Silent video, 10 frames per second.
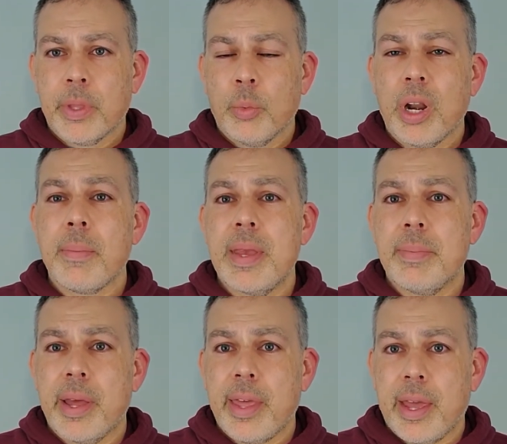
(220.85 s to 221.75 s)
What I mean
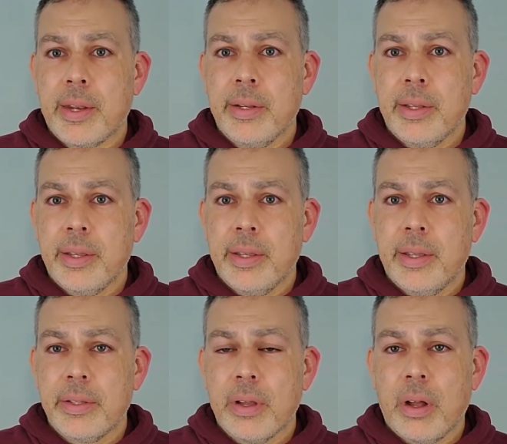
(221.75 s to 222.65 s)
by that
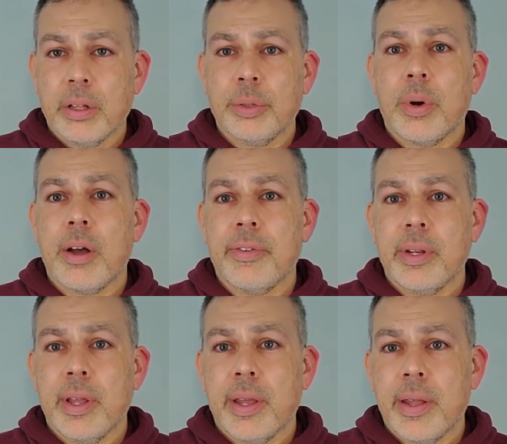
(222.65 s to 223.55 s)
is all too
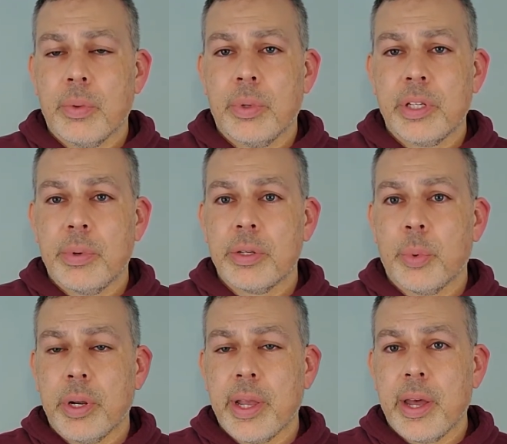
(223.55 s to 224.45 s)
often when somebody's
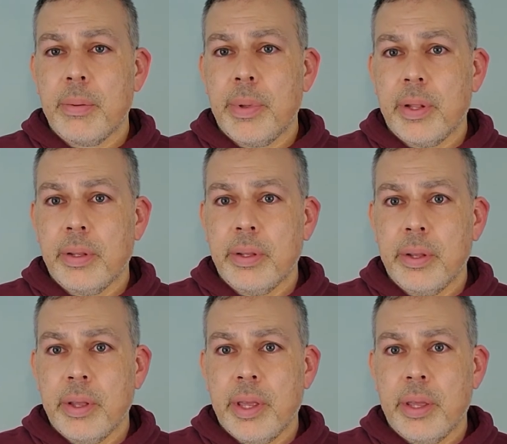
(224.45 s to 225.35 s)
working on a build
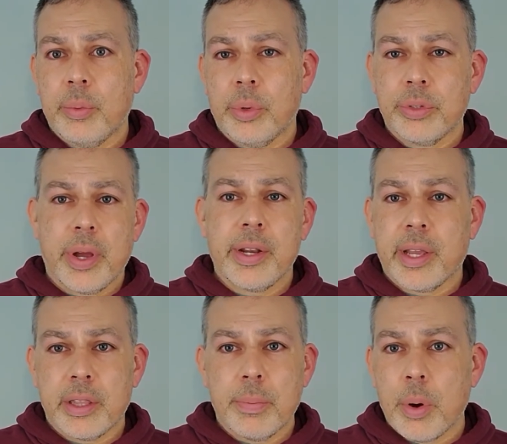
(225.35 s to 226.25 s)
and we're trying to
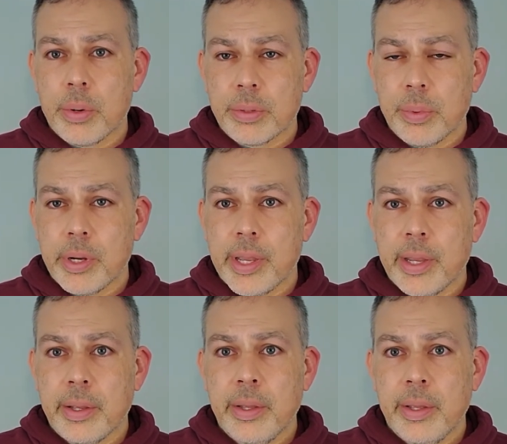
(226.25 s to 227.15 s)
get the motors
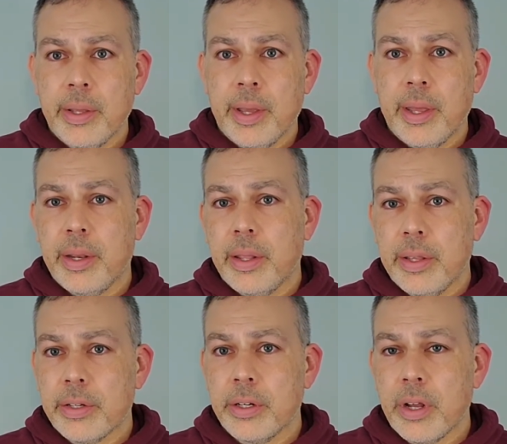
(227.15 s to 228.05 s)
working and they
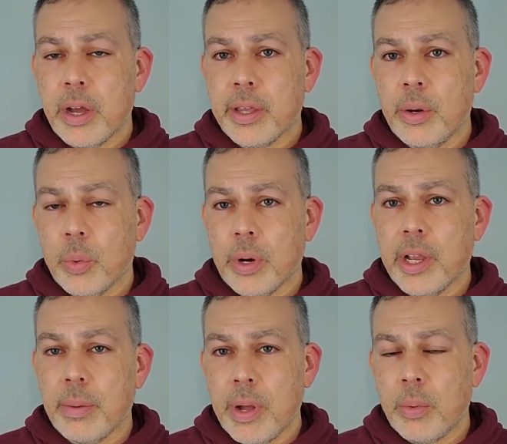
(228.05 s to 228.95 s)
start talking and
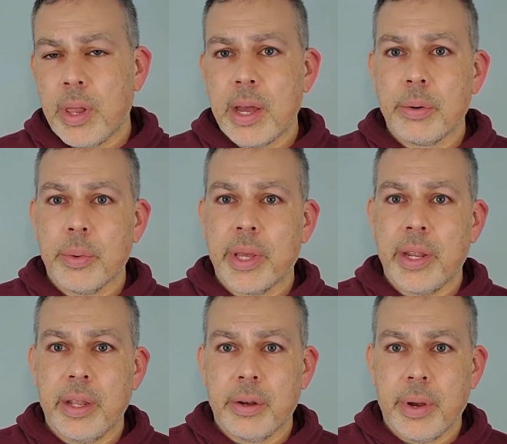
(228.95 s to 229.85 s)
worrying about, well, how are we going
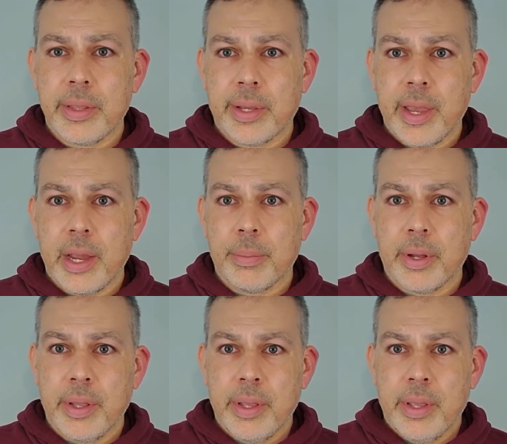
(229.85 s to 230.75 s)
to integrate the camera?
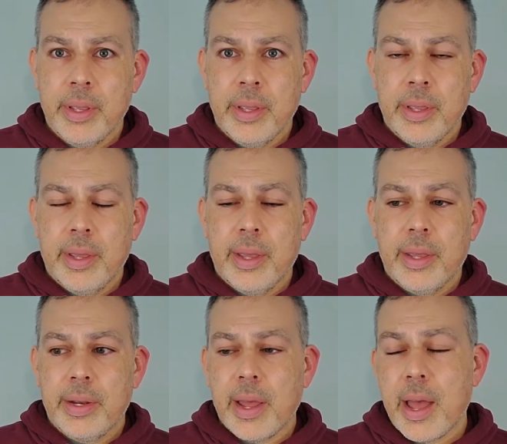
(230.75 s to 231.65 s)

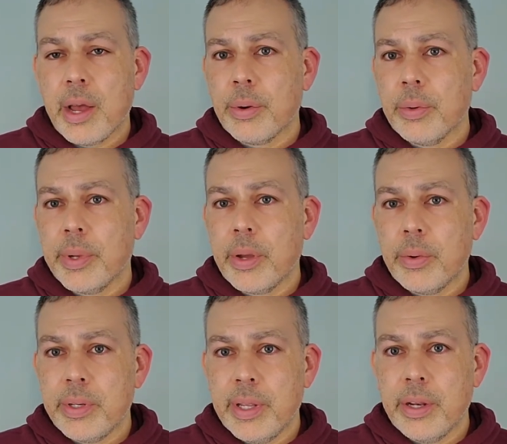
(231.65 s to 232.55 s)
And how are we
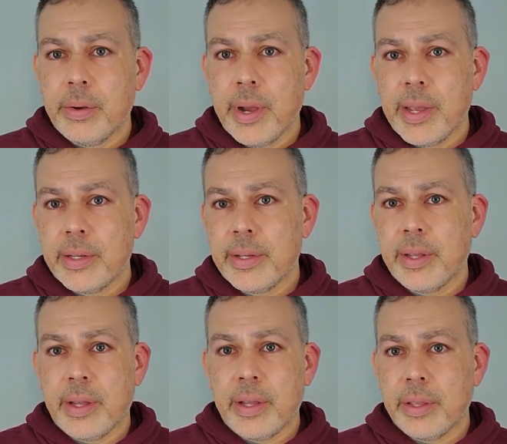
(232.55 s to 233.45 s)
going to integrate
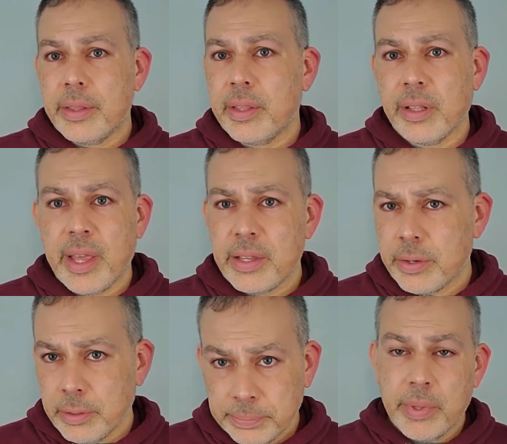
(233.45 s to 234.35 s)
uh, the
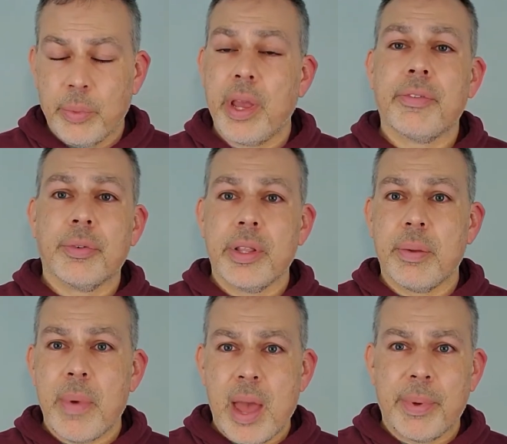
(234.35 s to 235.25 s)
laser? And we have to write the
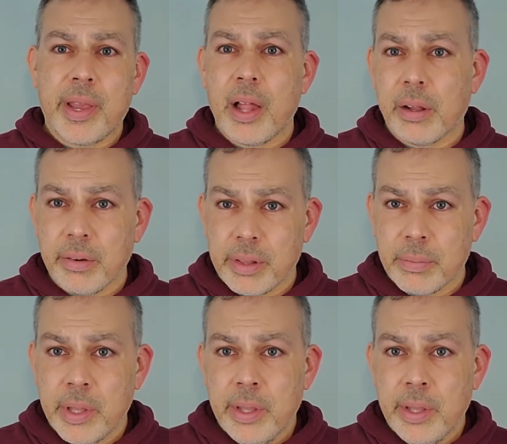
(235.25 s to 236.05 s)
mapping algorithm.